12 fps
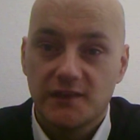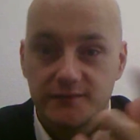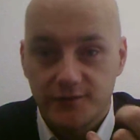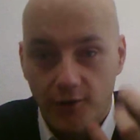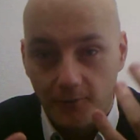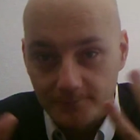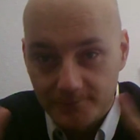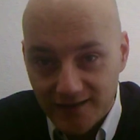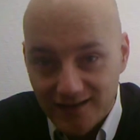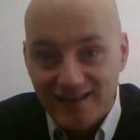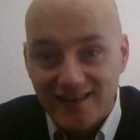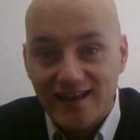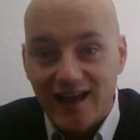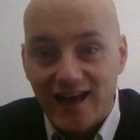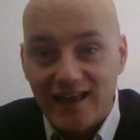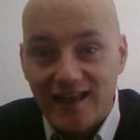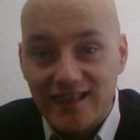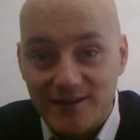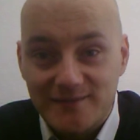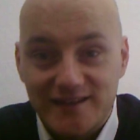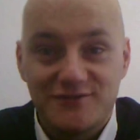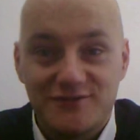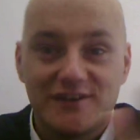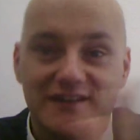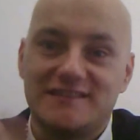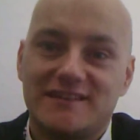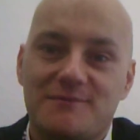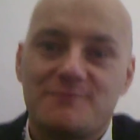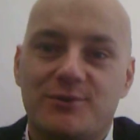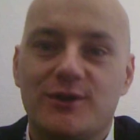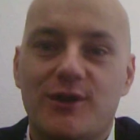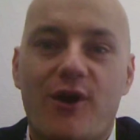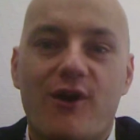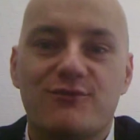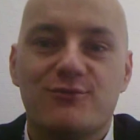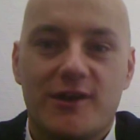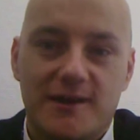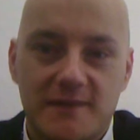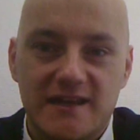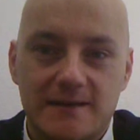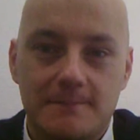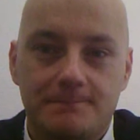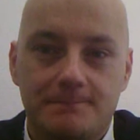So, let me give you an example of what I mean.